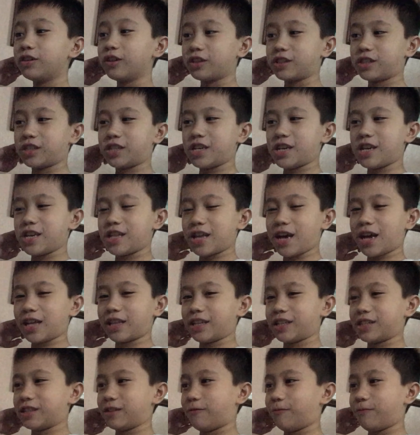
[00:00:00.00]
see that
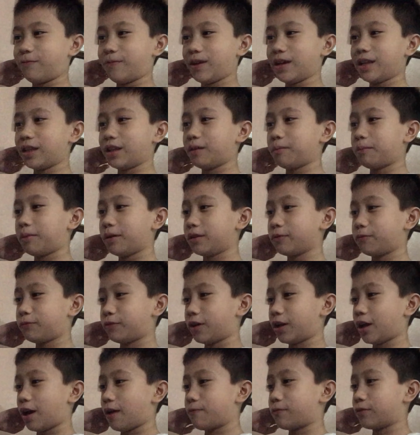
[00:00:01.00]
it's available
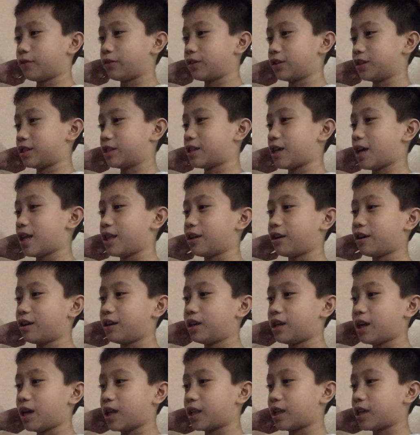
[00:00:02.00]
for the iPhone
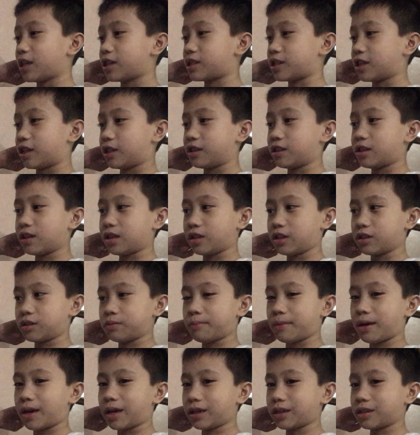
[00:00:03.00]
10R, 10s, and 10s
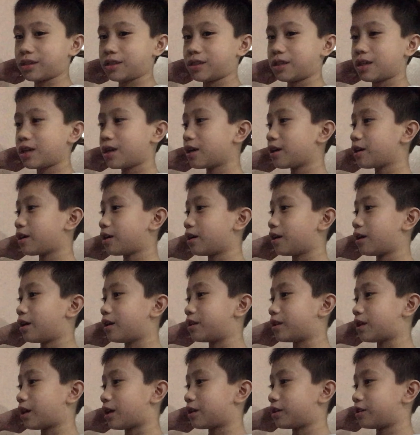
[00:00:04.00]
Max,
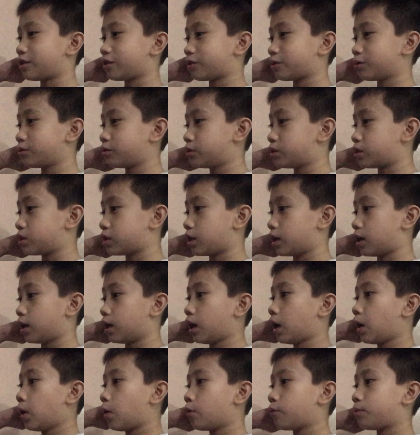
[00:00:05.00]
and that includes the
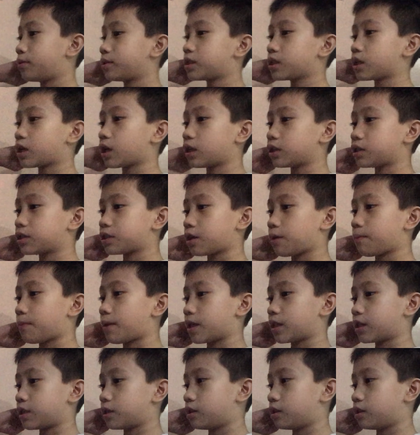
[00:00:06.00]
physical SIM